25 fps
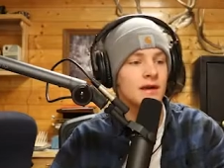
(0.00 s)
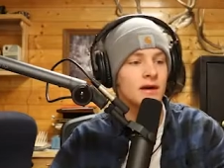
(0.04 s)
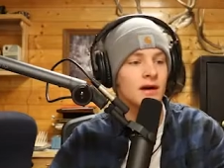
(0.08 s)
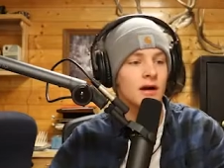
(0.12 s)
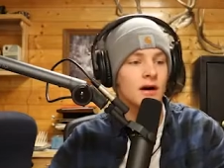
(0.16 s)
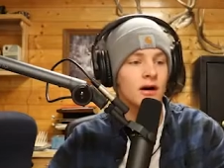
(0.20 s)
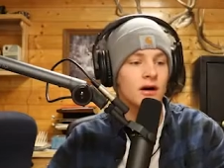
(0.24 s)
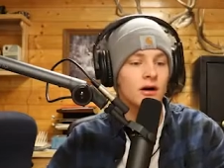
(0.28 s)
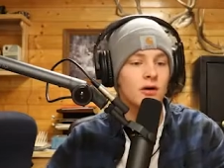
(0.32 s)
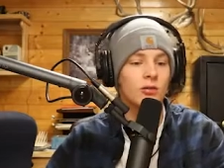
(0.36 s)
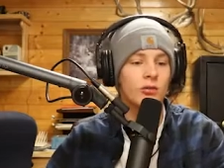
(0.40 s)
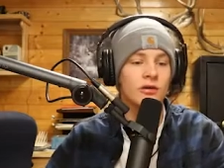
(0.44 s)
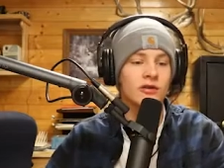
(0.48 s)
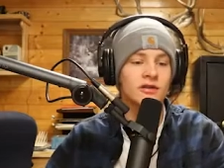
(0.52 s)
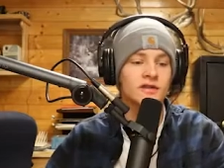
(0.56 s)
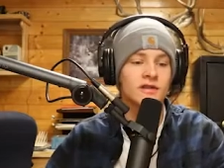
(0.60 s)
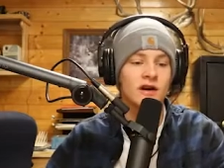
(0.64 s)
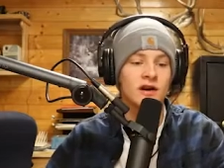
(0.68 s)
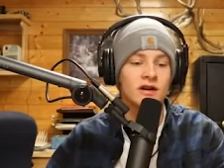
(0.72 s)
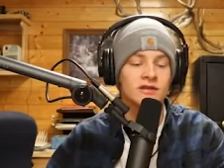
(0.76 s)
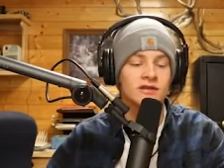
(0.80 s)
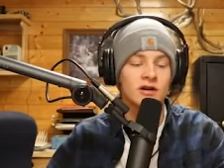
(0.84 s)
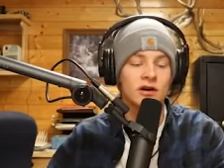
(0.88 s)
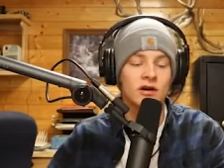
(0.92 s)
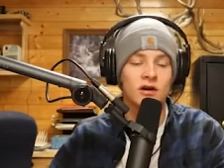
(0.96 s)
where he
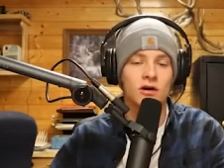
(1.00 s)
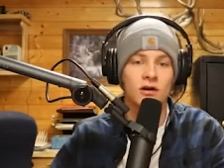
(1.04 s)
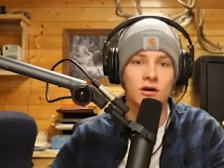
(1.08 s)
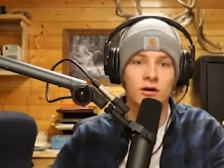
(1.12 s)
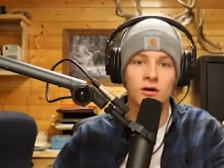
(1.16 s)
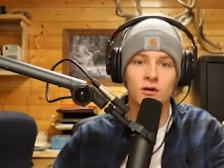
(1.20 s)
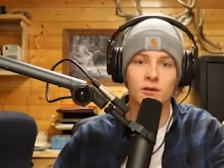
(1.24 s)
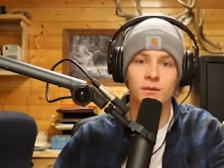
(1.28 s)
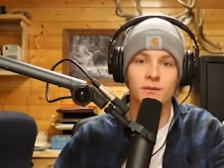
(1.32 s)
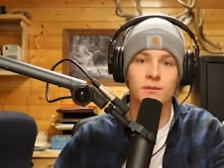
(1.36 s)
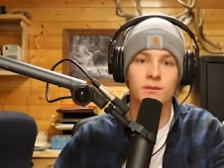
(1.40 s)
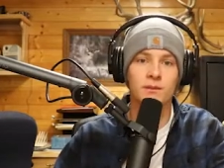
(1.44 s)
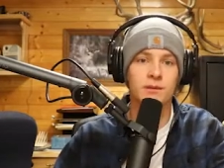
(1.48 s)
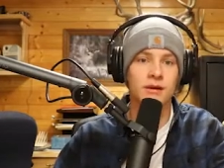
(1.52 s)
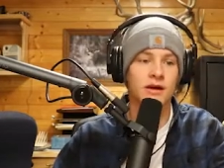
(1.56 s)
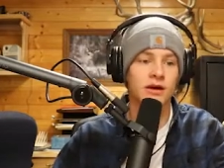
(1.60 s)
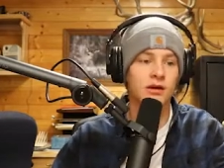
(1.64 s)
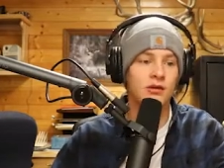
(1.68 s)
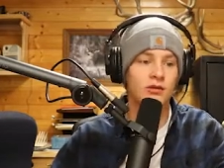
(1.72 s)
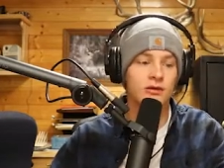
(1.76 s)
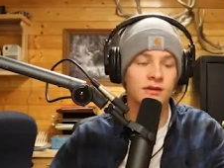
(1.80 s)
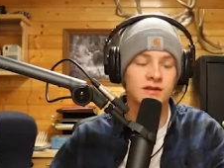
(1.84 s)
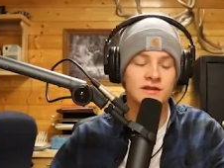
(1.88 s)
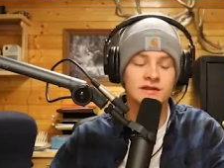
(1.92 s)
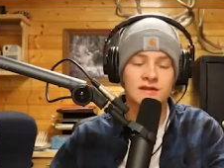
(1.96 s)
talks all
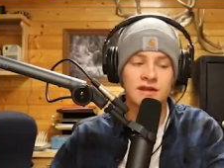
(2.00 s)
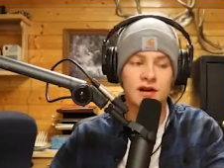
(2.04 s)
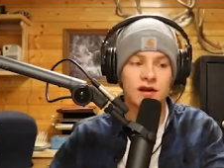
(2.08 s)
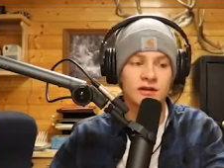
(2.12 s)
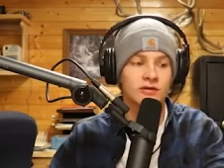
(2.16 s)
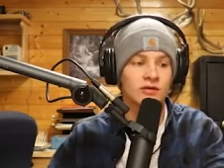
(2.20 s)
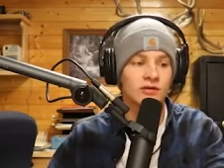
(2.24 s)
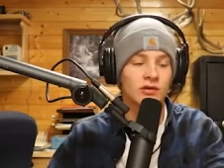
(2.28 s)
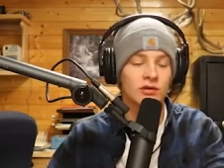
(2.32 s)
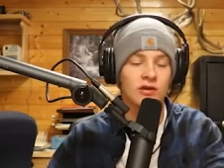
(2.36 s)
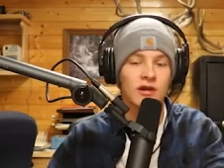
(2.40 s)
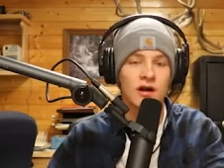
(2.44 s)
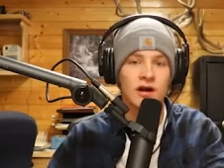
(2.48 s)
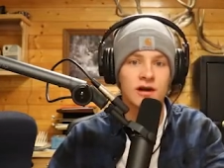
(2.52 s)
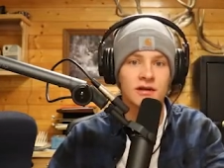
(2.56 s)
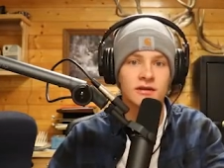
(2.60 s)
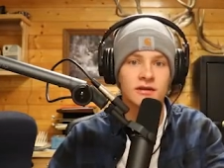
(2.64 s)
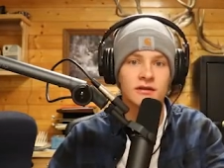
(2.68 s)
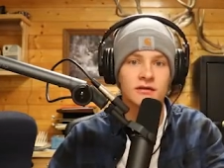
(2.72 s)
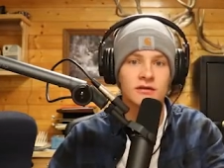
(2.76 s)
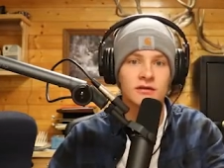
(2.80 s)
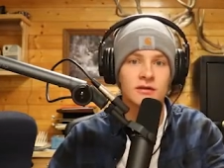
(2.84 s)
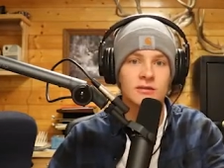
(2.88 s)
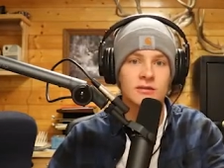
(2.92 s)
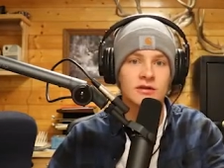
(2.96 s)
Bitcoin. He's talked to a lot of
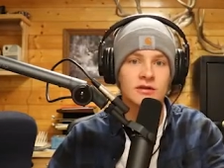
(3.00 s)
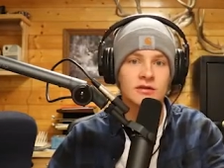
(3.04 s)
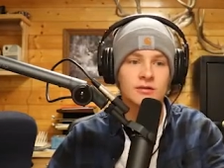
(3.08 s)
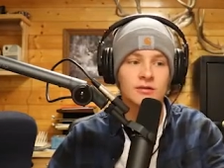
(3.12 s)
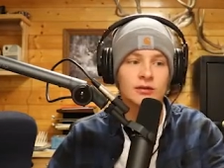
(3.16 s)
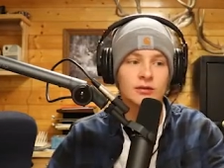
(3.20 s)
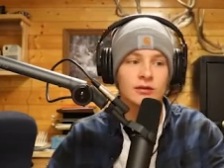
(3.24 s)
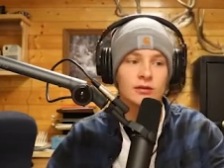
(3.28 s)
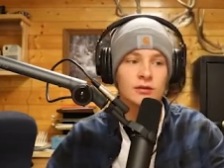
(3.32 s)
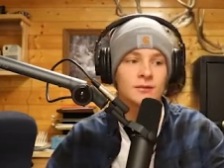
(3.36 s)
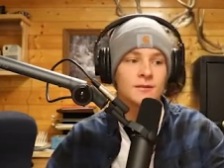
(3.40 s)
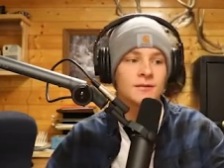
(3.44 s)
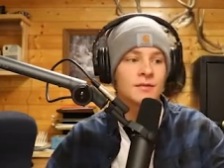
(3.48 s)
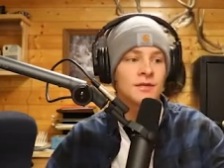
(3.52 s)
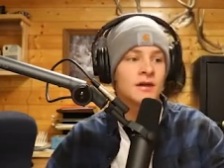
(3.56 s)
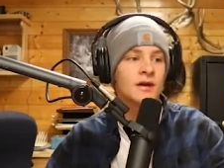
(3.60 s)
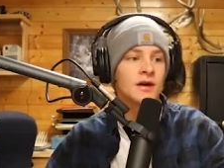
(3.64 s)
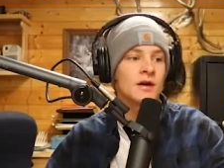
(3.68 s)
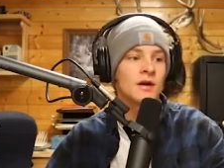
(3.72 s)
different people.